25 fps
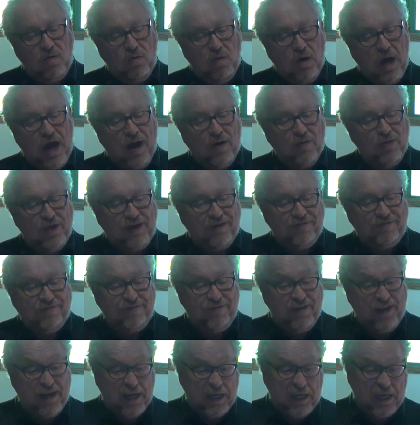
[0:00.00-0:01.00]
how they
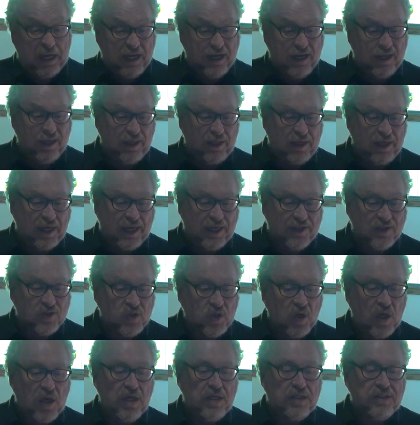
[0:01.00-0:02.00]
fit in
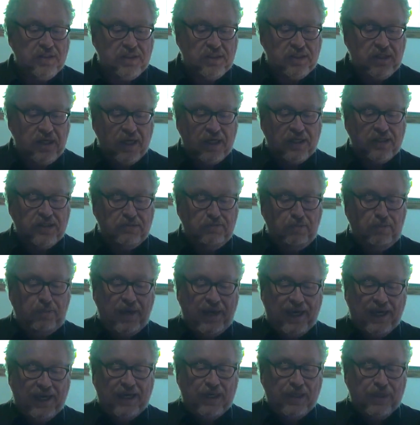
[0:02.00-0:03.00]
these six
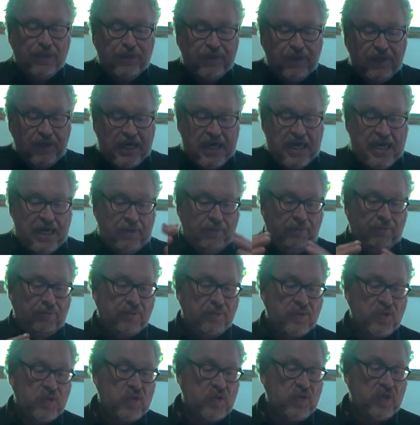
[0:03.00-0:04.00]
big
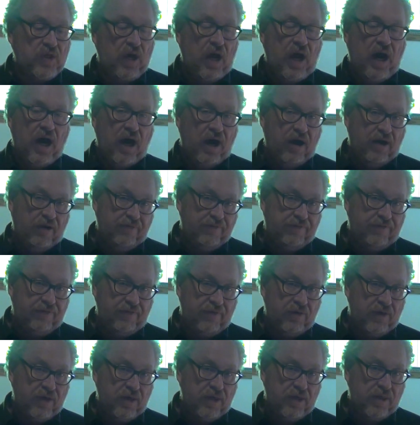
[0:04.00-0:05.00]
themes of
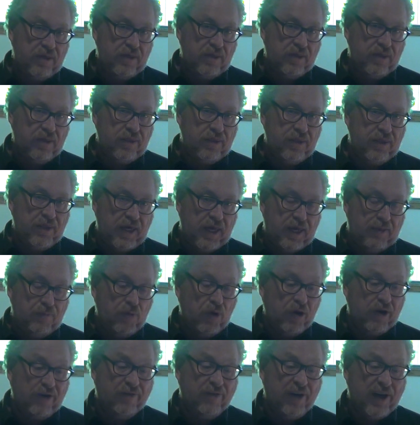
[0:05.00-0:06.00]
the
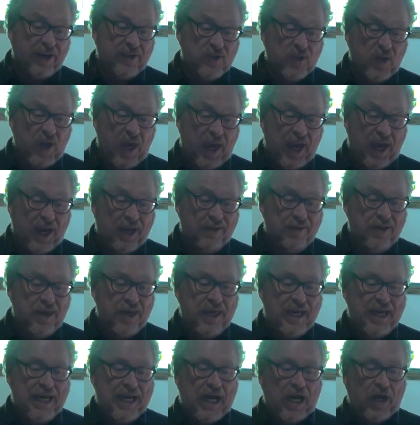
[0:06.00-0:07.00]
book of Isaiah.
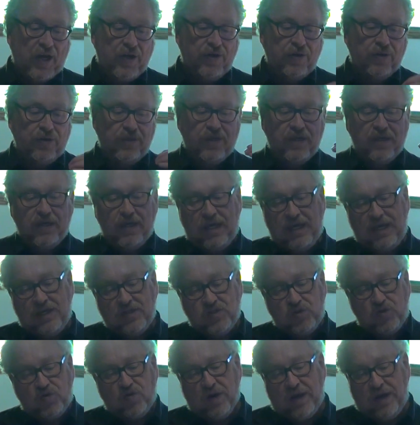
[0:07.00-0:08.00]
Under the
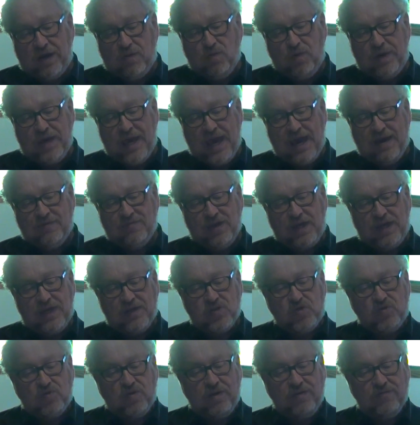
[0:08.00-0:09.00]
history, we have the
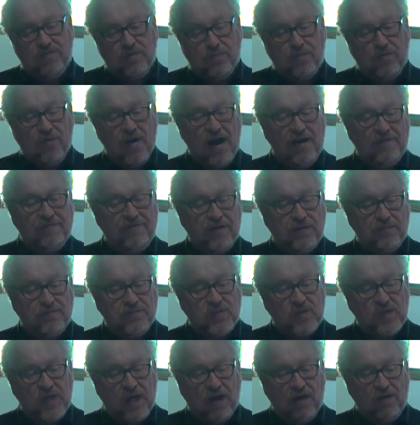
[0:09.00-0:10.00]
history of the prophet
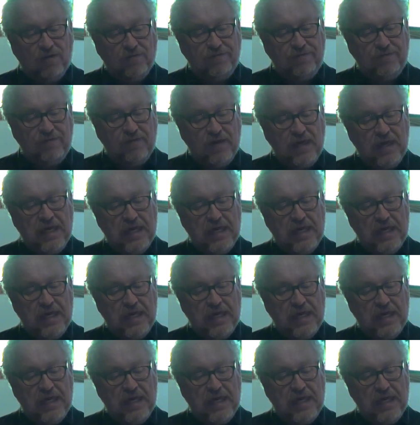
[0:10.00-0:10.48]
himself.